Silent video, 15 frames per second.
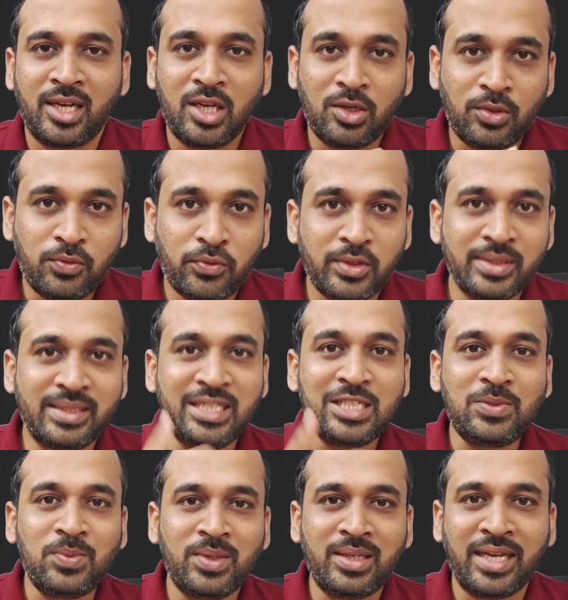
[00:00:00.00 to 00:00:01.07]
Now for
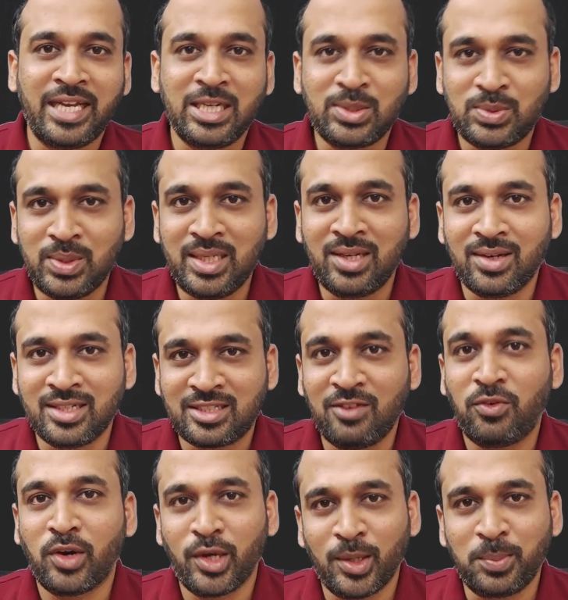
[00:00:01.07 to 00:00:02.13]
this one I actually asked
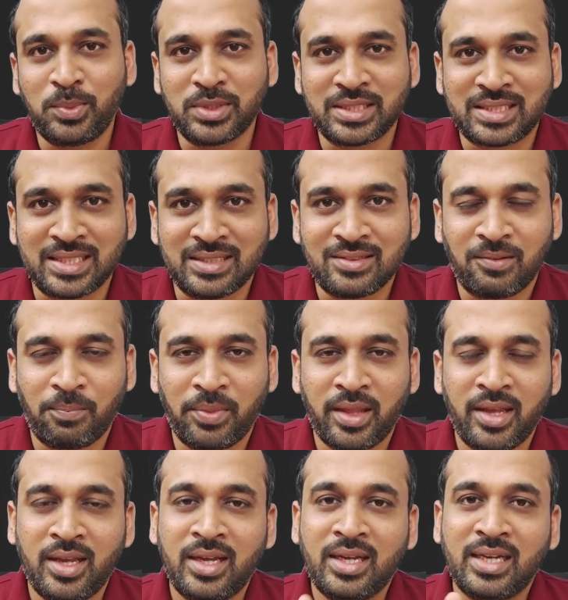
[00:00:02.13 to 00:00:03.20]
a follow-up question
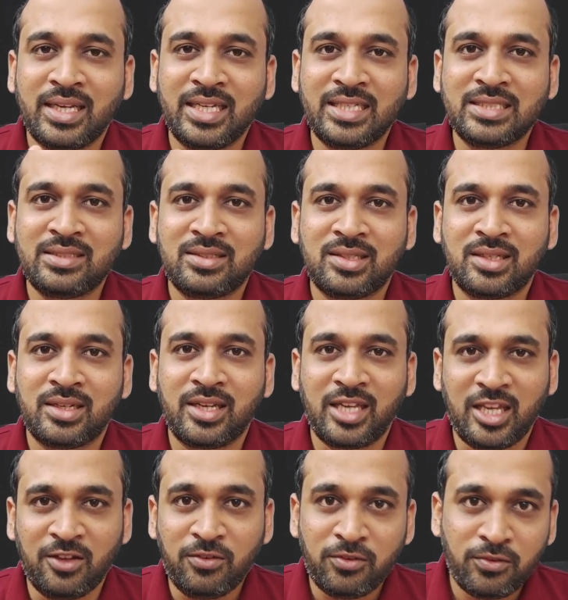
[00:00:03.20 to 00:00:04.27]
is,
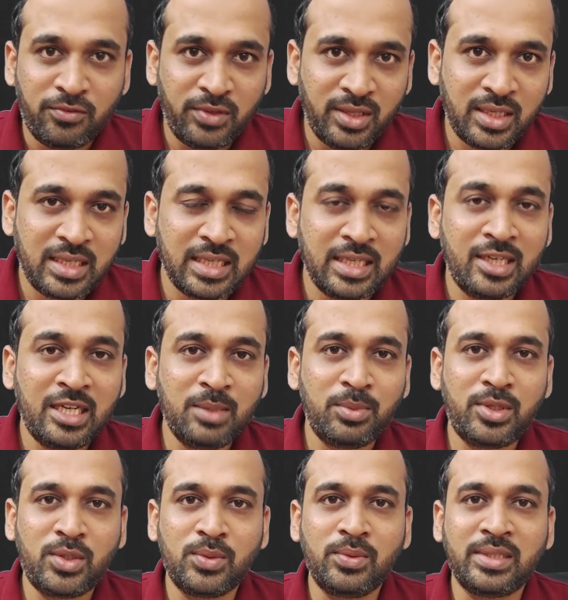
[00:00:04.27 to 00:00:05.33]
if we cannot
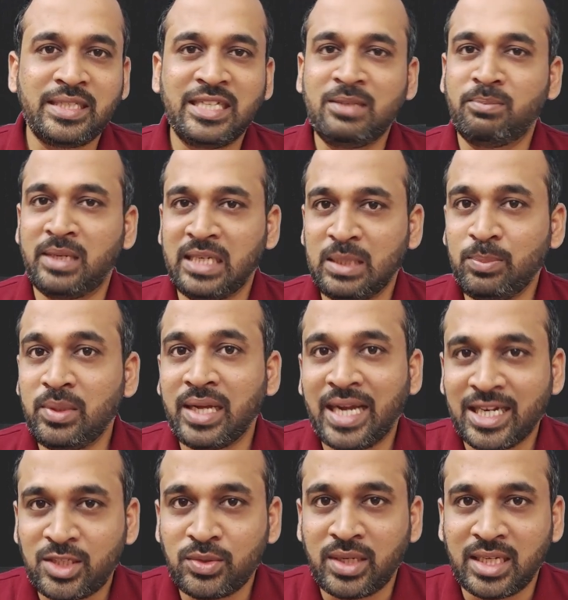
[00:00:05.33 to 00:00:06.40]
able to create multiple
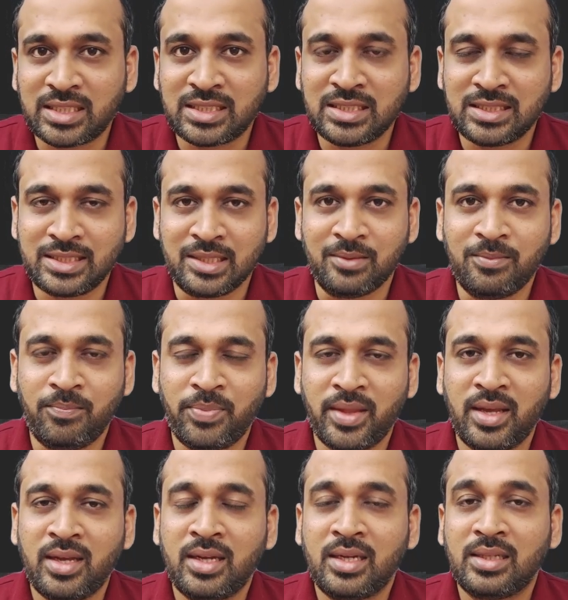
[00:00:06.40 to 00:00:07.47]
act two relationship,
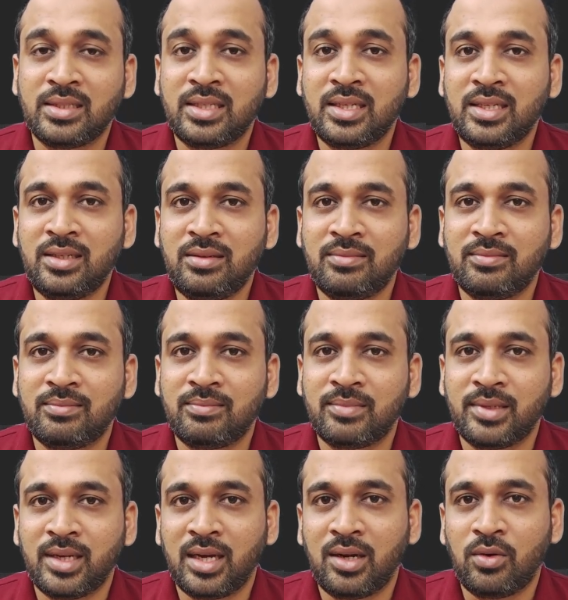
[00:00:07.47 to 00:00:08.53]
then
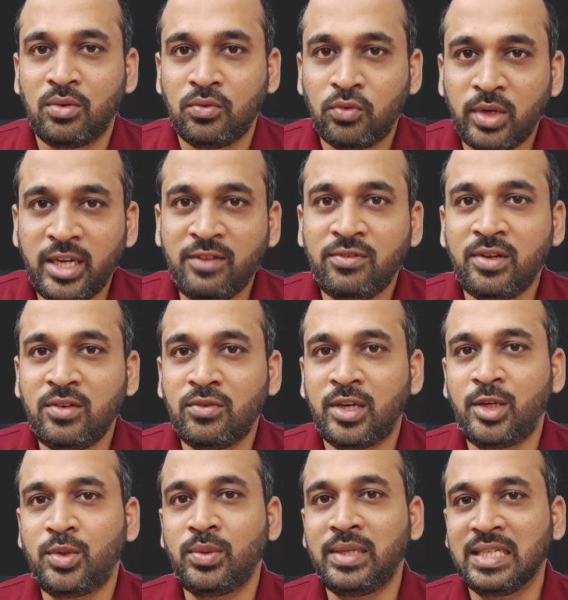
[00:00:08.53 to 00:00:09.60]
what if I
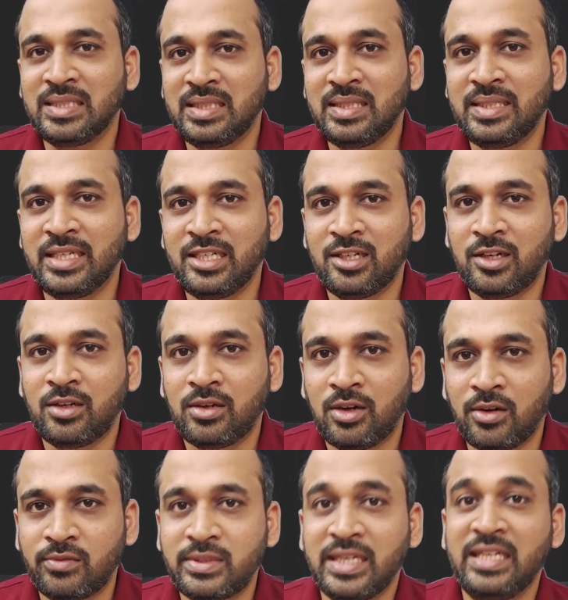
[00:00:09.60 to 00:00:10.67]
want to get the data
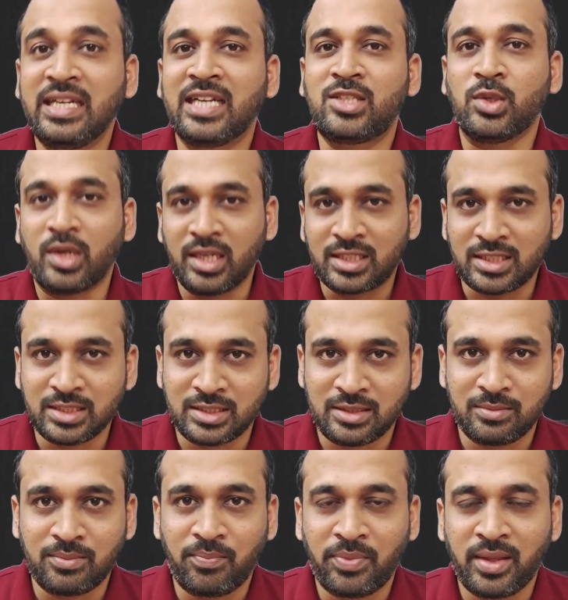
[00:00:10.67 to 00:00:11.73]
of the inactive
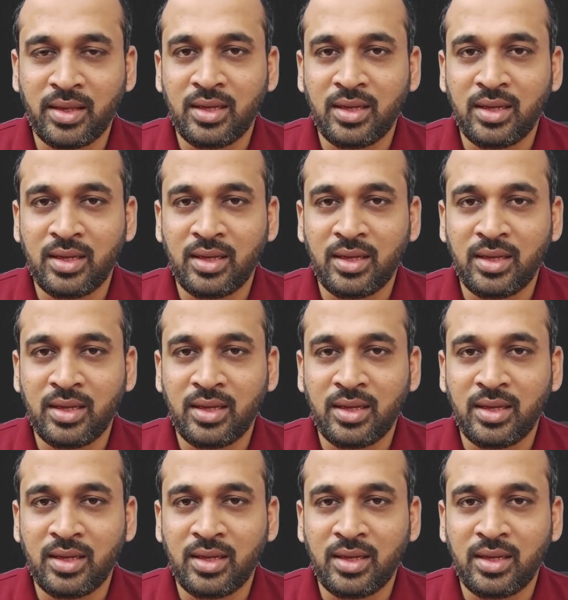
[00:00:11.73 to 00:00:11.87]
relationship?